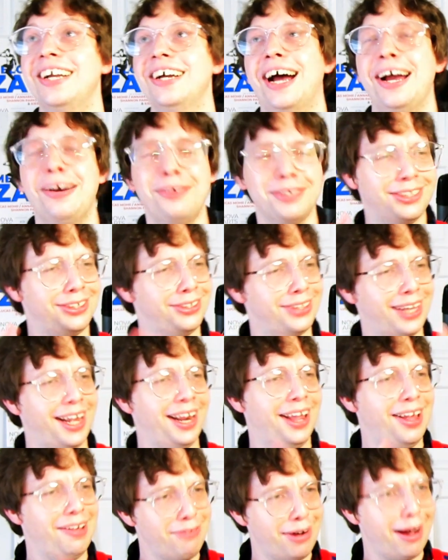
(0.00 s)
I always do that.
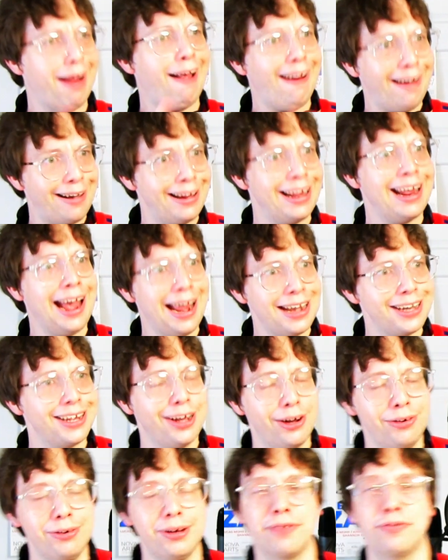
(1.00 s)
Recording
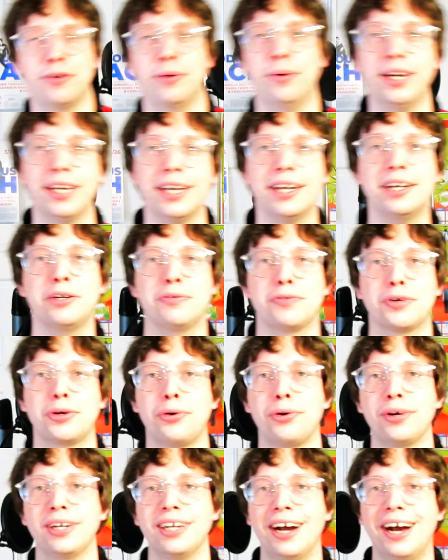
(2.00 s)
audio. If you want to get into
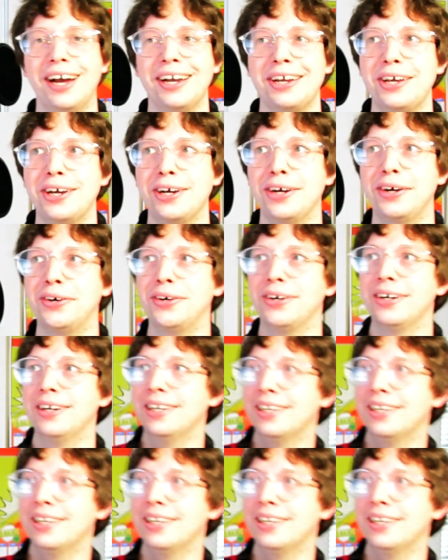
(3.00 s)
recording audio,